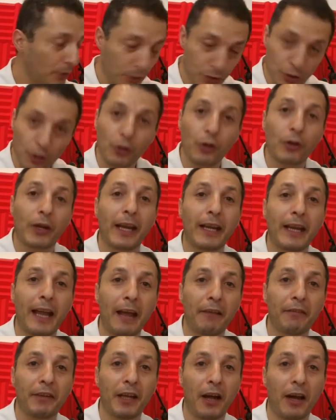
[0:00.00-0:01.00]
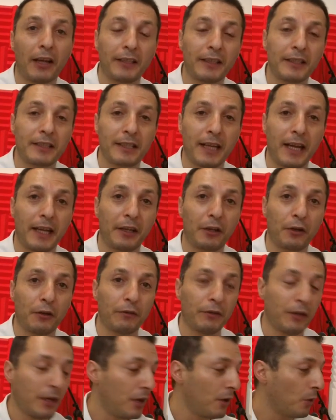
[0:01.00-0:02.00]
so you can have an understanding
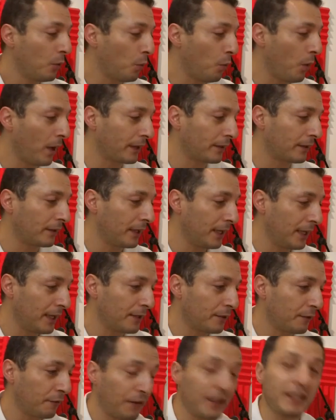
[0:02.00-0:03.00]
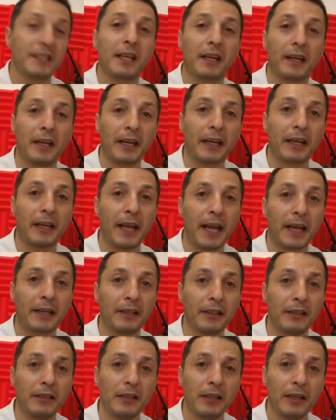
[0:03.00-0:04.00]
of what is physically
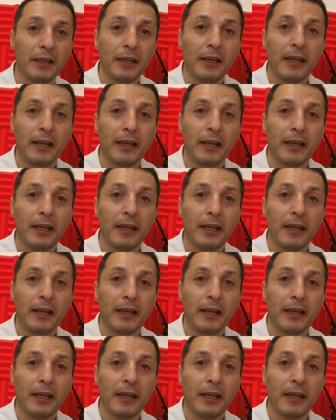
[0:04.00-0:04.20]
connected,